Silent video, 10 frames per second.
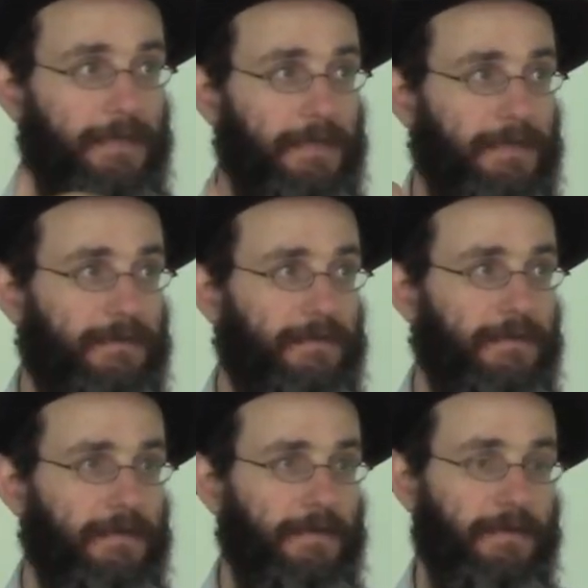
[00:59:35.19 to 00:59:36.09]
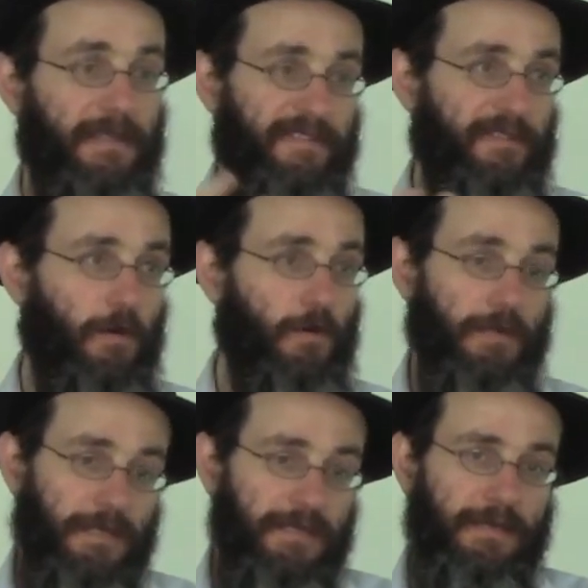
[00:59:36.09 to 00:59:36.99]
It's the
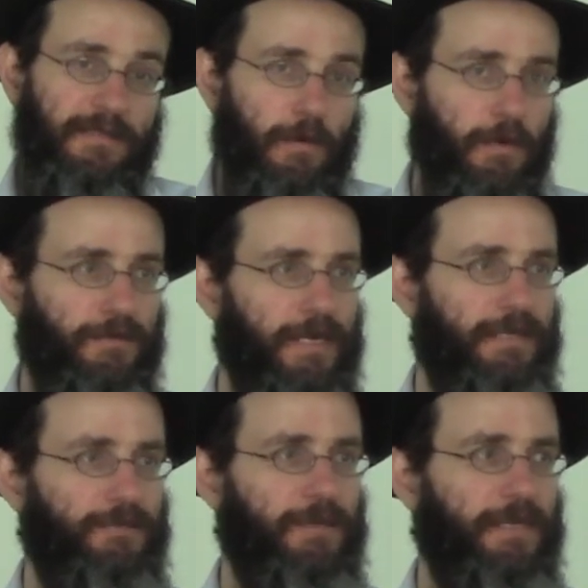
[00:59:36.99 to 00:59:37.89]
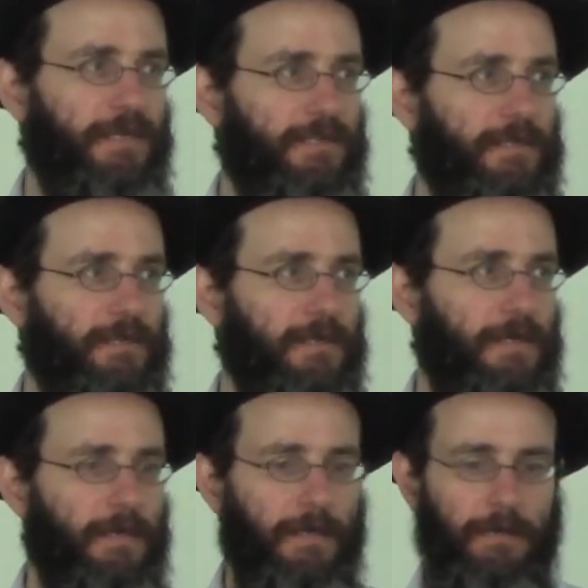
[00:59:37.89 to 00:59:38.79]
soul, and he has a soul of
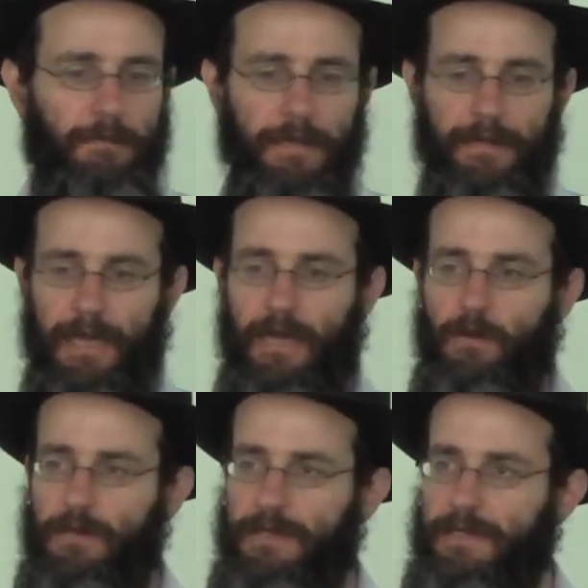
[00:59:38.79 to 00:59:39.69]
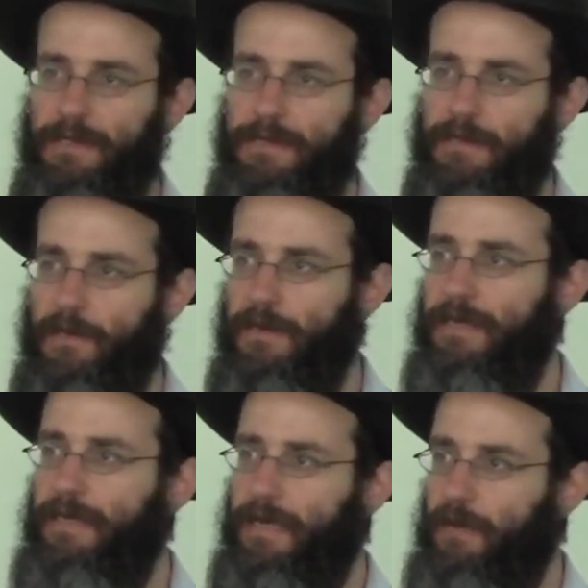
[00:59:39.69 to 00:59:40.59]
rectification. But now he's
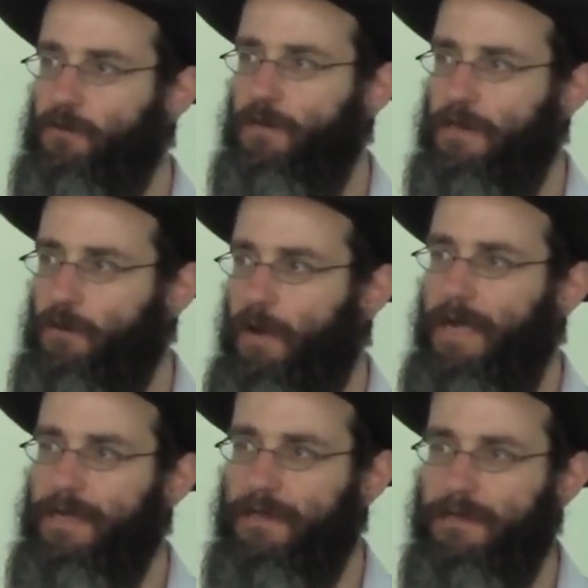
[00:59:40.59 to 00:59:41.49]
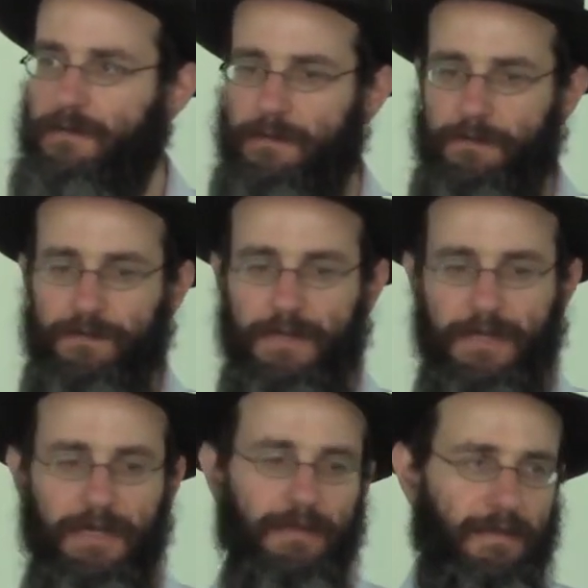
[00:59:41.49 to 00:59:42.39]
learning how to acquire.
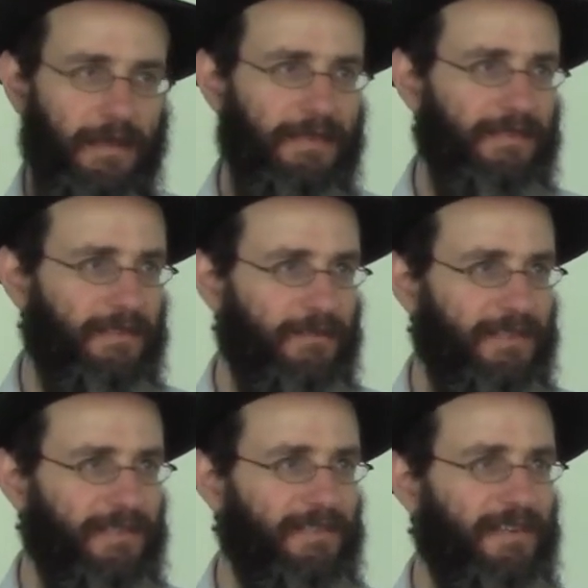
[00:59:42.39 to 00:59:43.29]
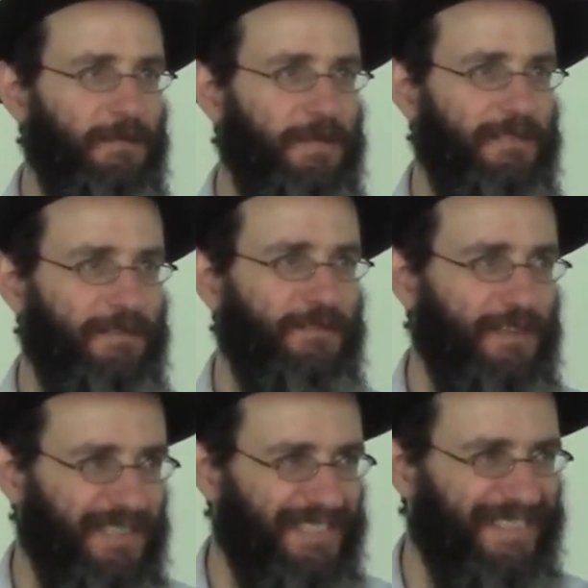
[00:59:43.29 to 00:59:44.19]
Here the lights in the vessels are a bit
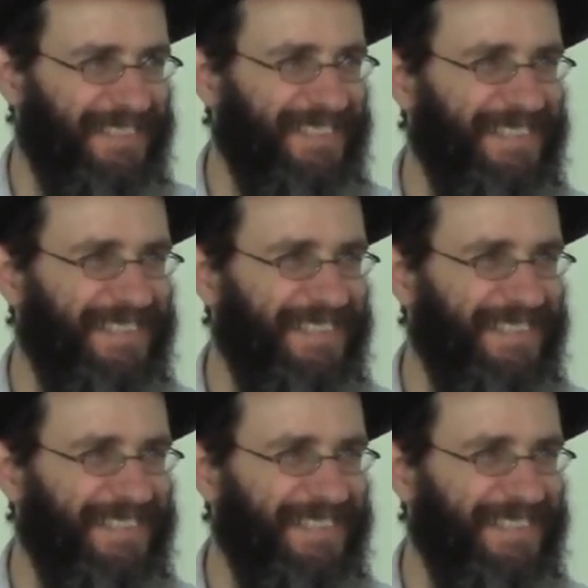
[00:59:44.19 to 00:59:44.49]
reversed.